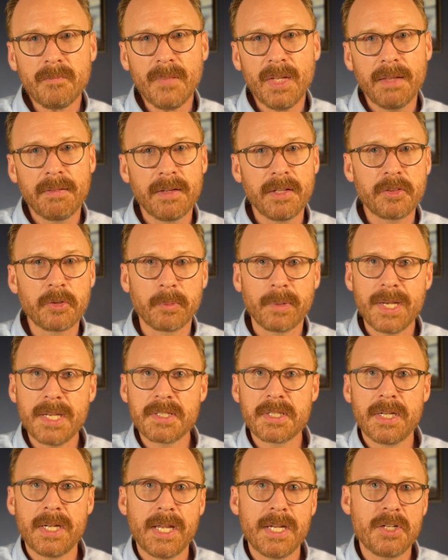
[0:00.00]
That the
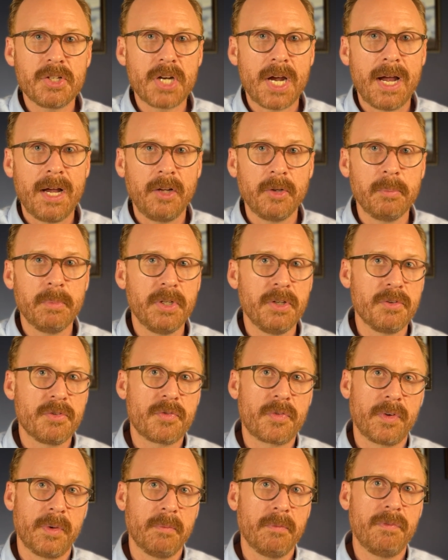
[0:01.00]
reason a child moves
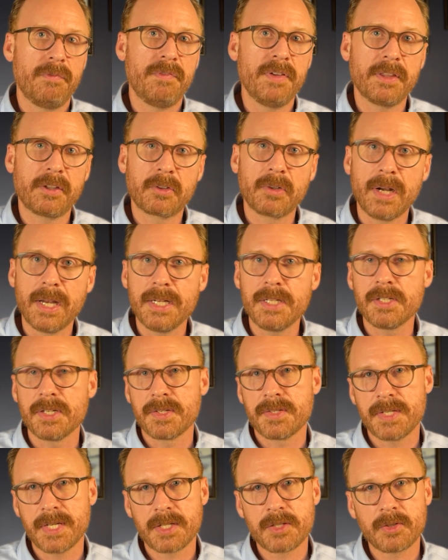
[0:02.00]
from 5th grade to
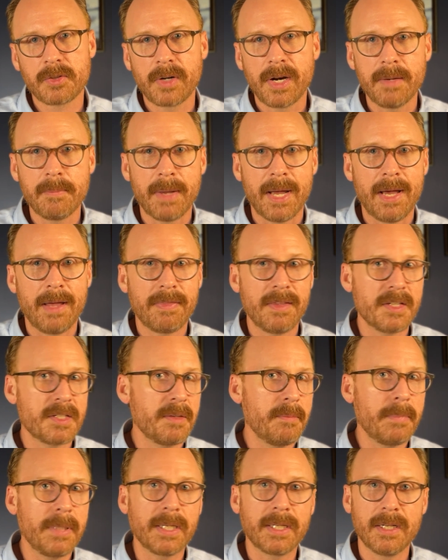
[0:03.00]
6th grade math
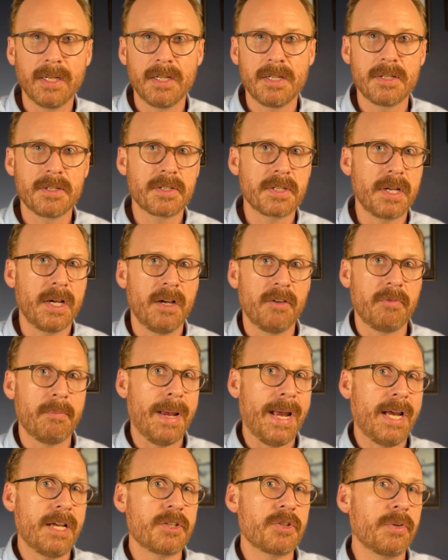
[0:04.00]
isn't because of
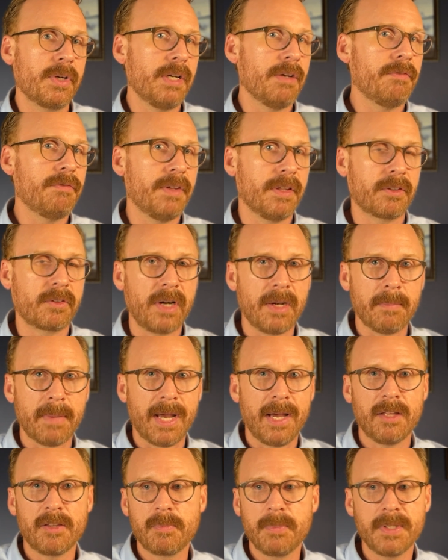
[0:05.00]
mastery of 5th grade
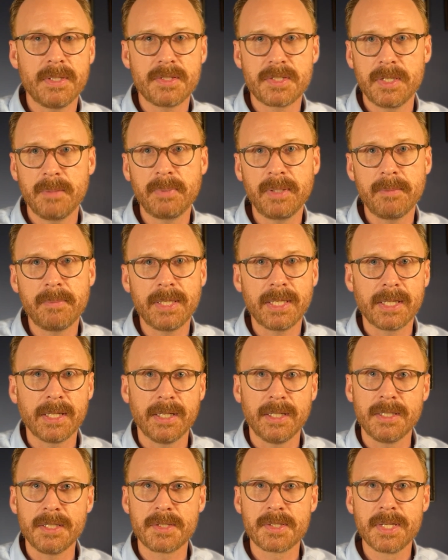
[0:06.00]
math, but simply
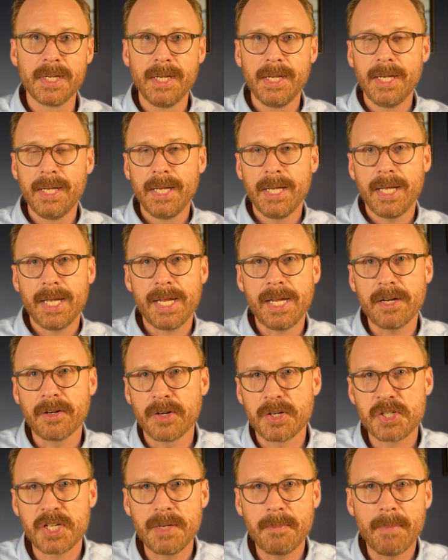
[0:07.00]
because he or
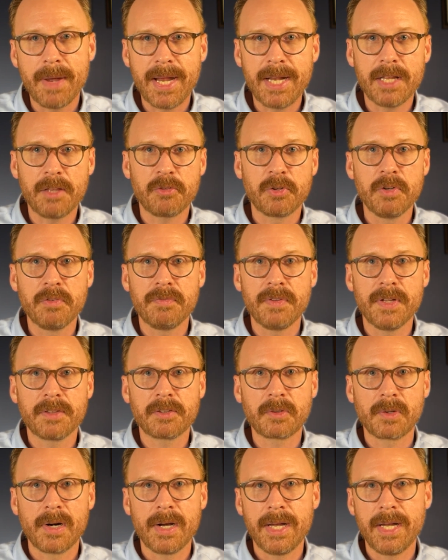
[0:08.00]
she made it through 5th
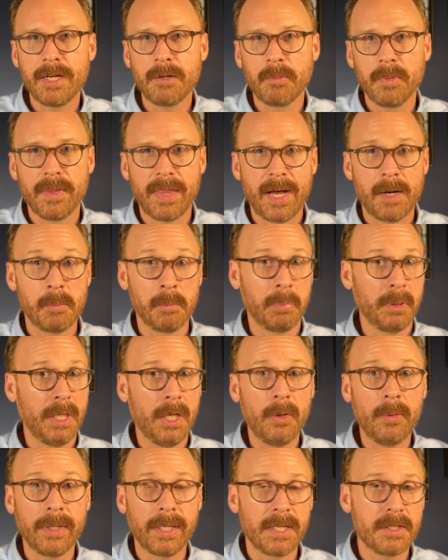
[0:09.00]
grade without
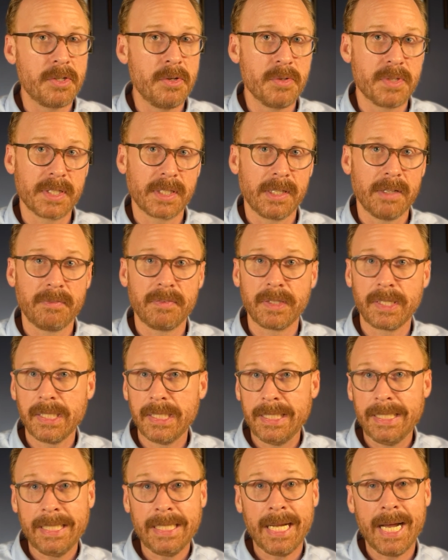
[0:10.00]
blowing it too
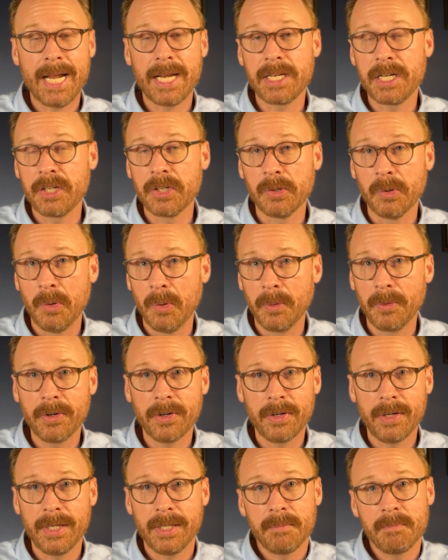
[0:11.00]
significantly, got a year older,
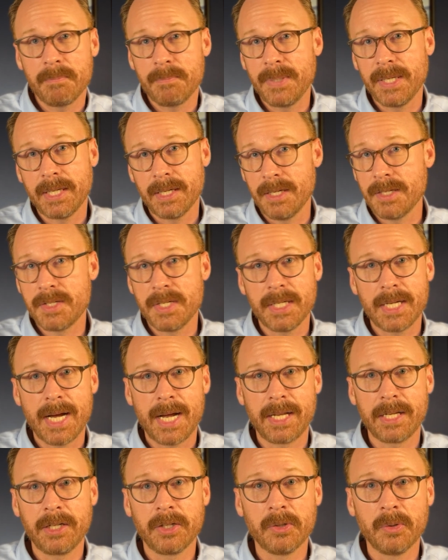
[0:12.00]
and because he got
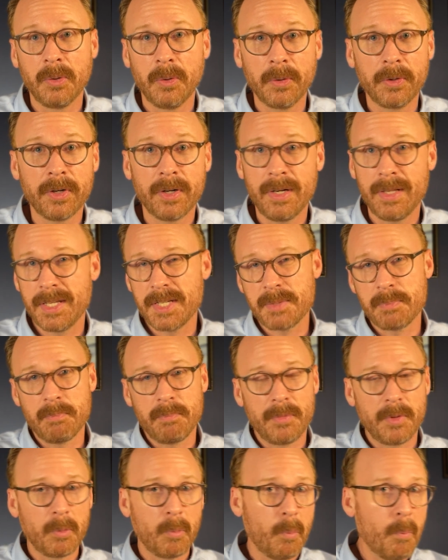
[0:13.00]
a year older in the
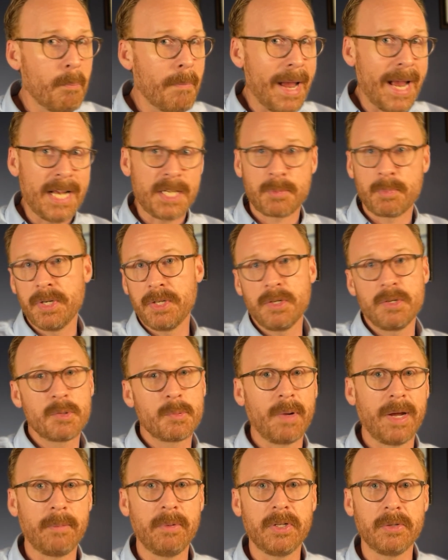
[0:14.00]
mass-produced
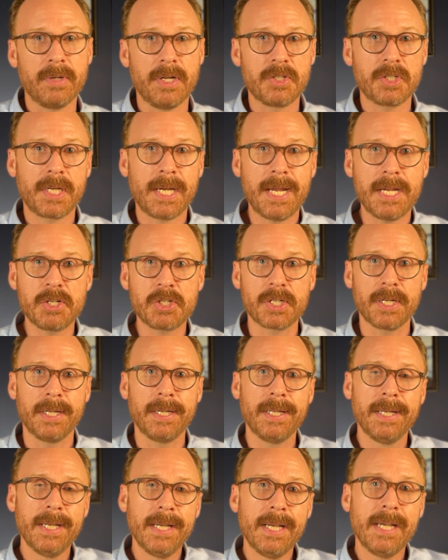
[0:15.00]
way we do
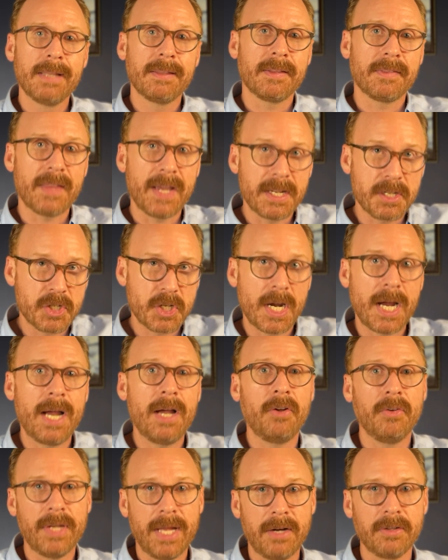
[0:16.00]
education, that
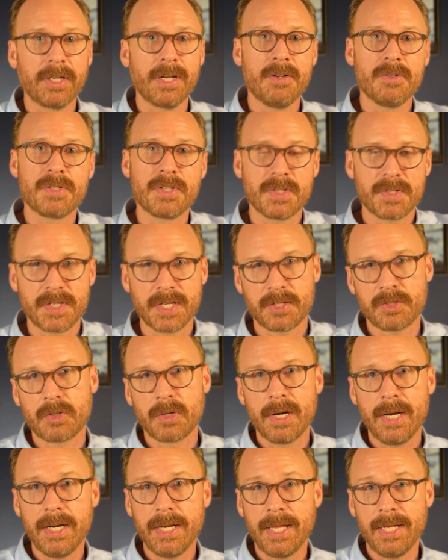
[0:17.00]
child now goes to 6th
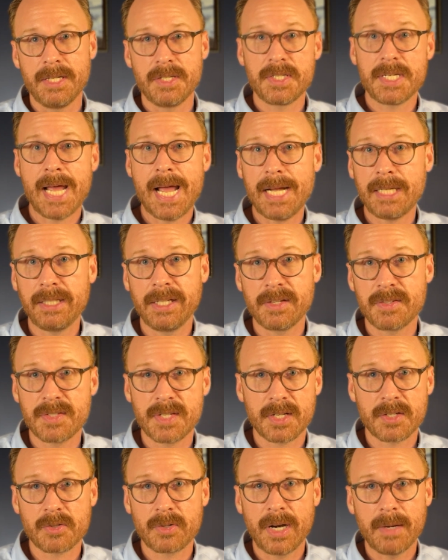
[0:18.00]
grade and is tackling
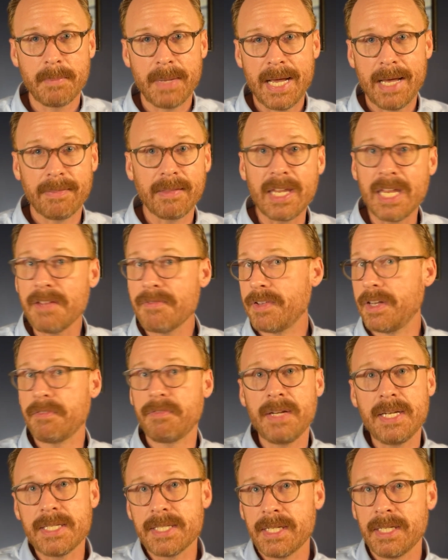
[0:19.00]
6th grade math, even if
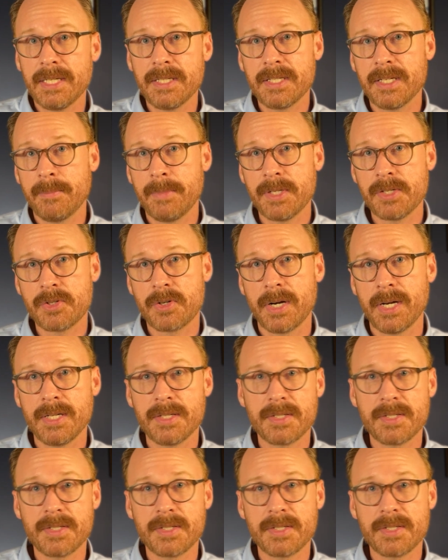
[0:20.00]
he didn't demonstrate